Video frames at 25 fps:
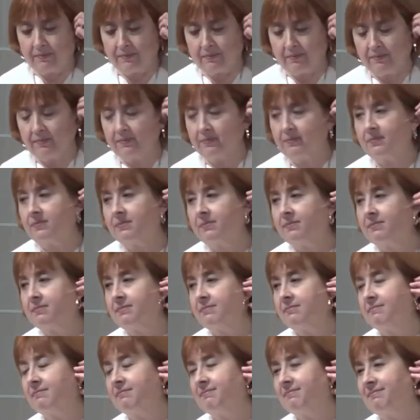
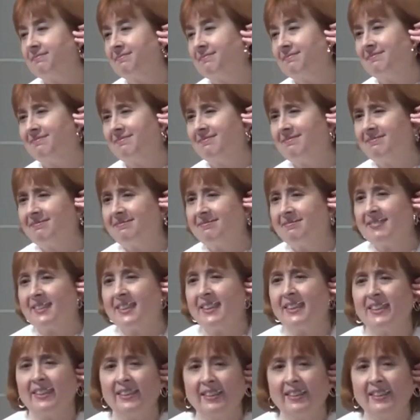[no speech]